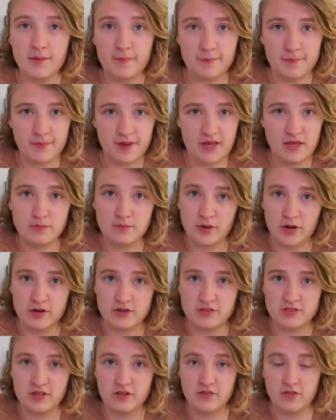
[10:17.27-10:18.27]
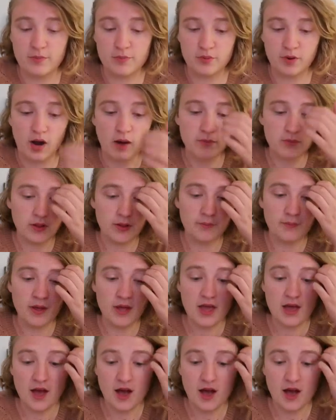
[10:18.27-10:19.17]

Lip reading: main parts of the problem.